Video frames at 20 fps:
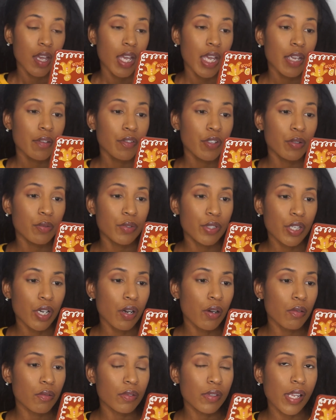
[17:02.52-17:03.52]
if you
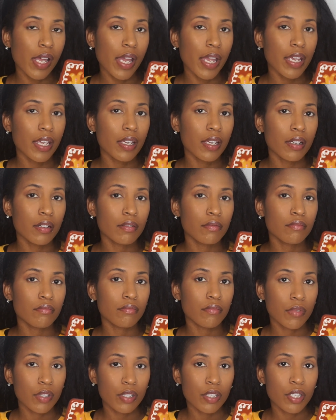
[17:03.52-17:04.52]
don't like
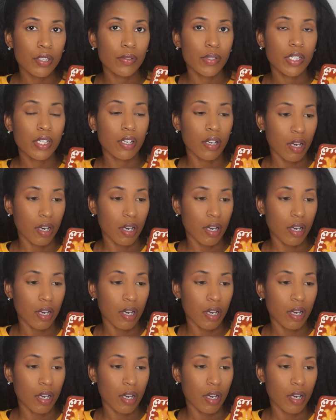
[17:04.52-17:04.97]
using